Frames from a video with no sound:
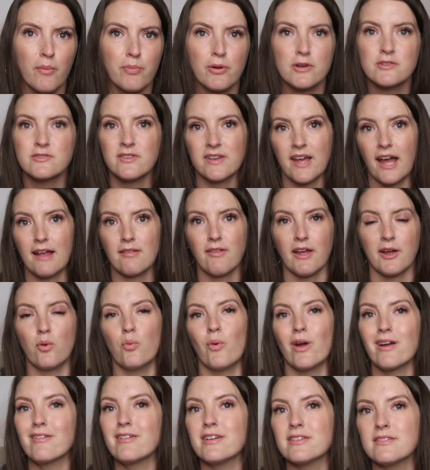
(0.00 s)
Personally, I like
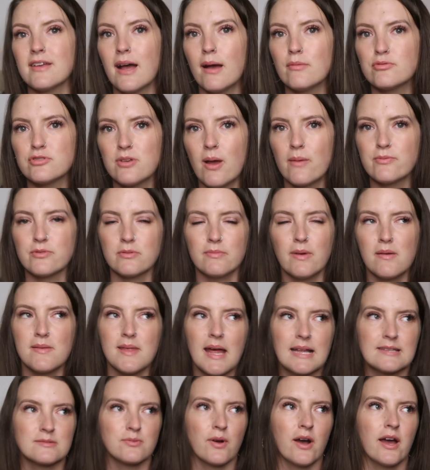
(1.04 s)
wearing Topshop, so maybe
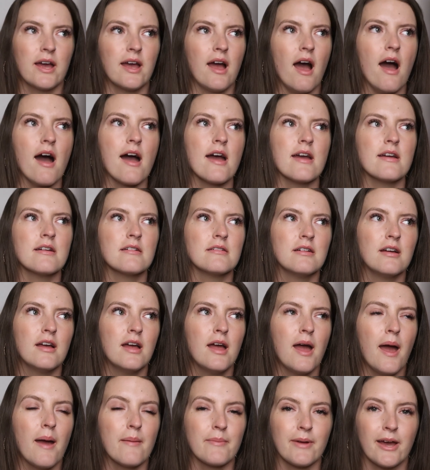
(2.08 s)
that's why I'm
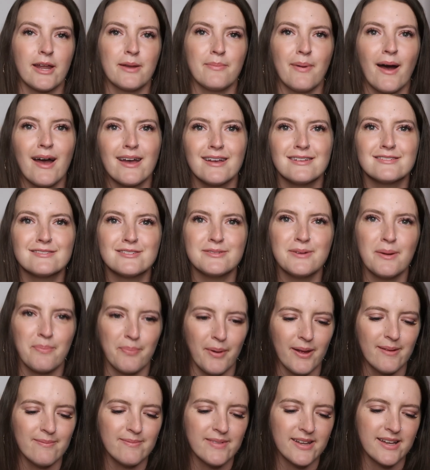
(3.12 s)
kind of biased to it,
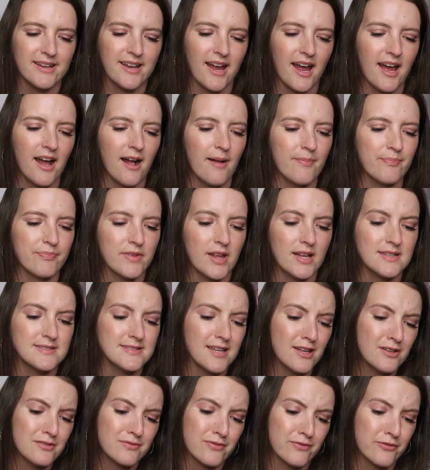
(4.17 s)
but it
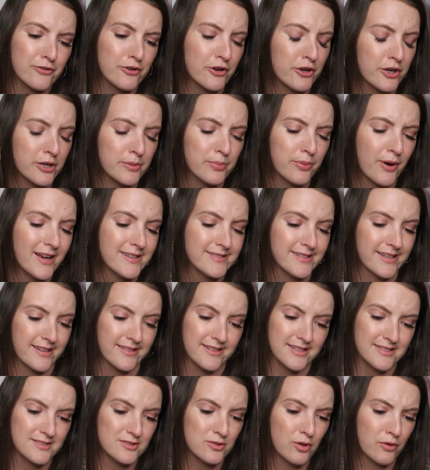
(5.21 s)
sells for a good price. Like,
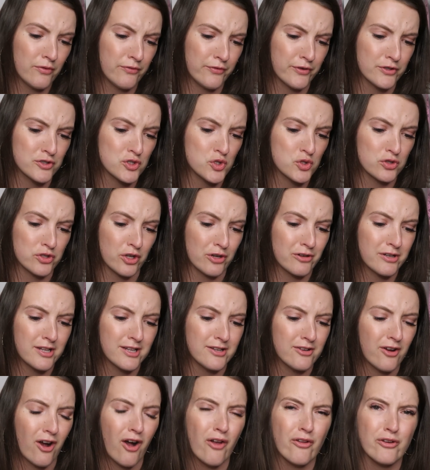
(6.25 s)
this sold for
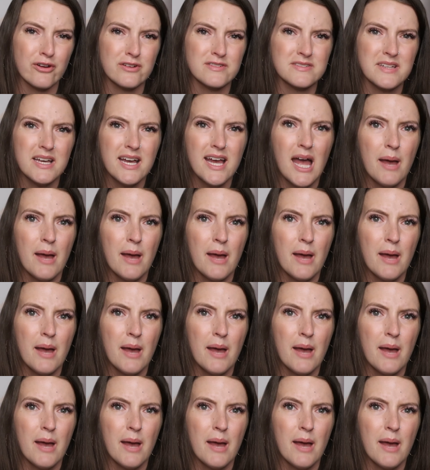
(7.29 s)
$30.